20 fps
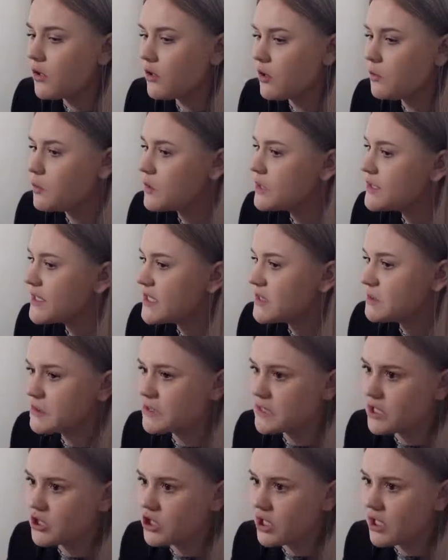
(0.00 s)
What is this
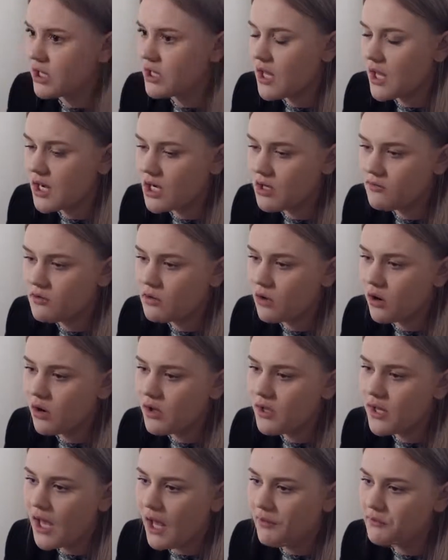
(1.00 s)
position? And if you
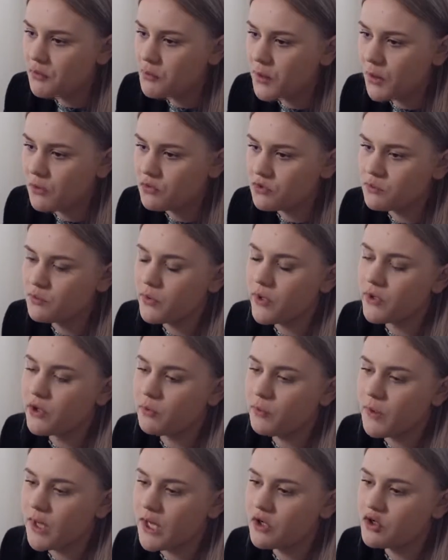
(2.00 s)
already have a post up on
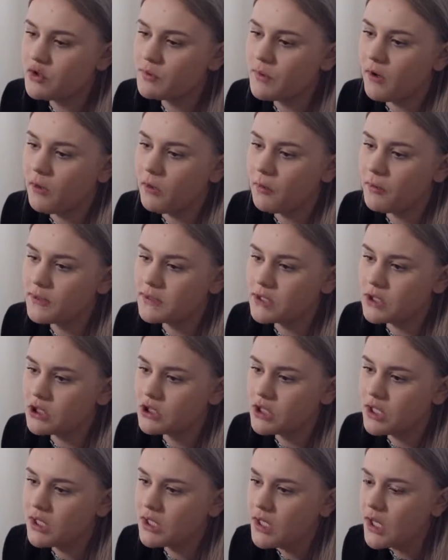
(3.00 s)
your page about the
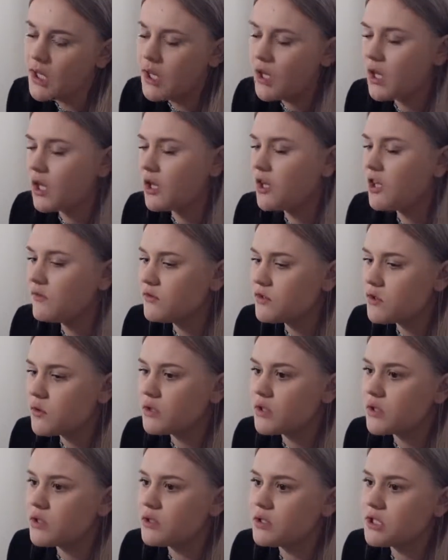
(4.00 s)
position, it gives you
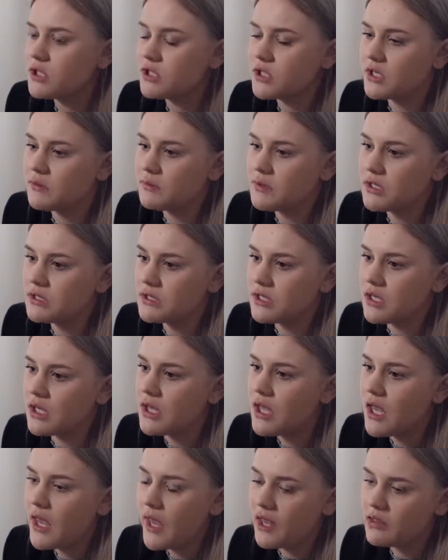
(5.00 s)
a little
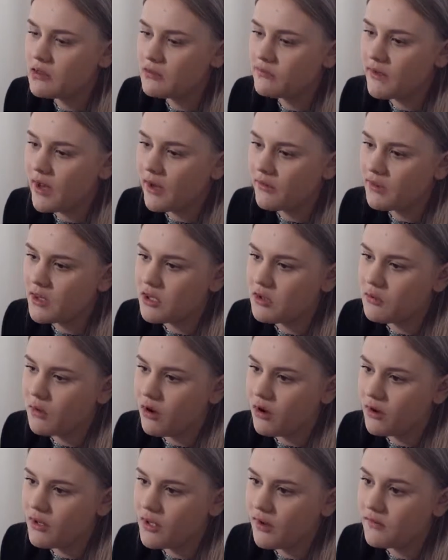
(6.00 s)
legitimacy in the fact that you
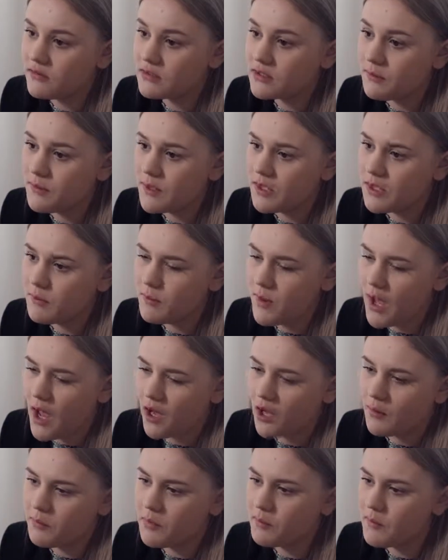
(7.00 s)
already have something to
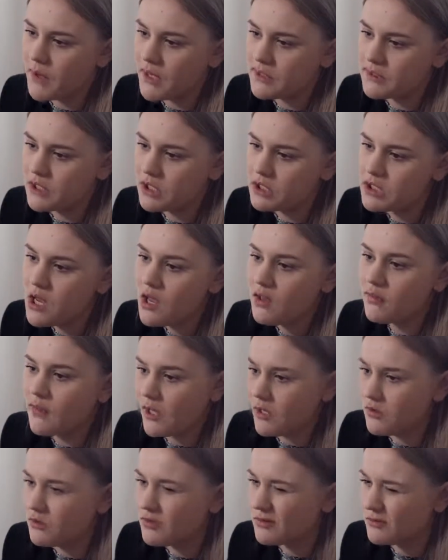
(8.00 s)
back up the message
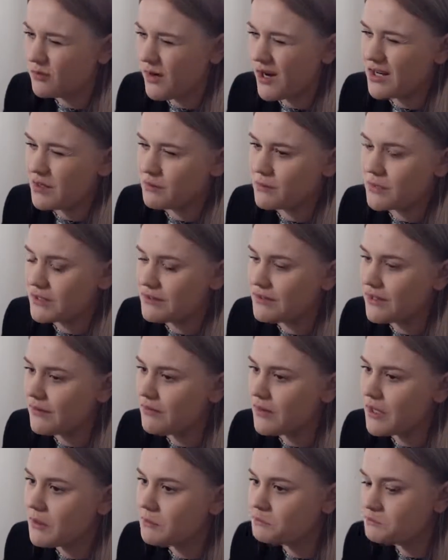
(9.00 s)
that you just randomly
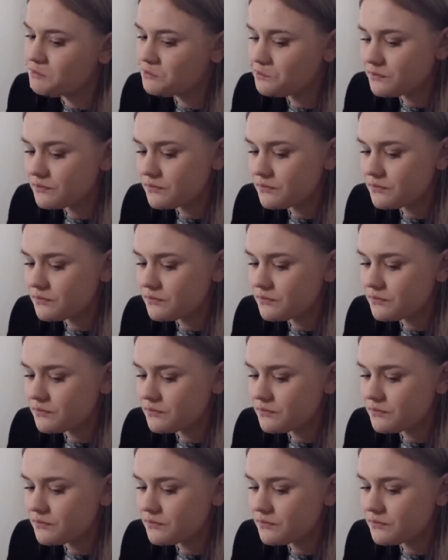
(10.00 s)
sent them.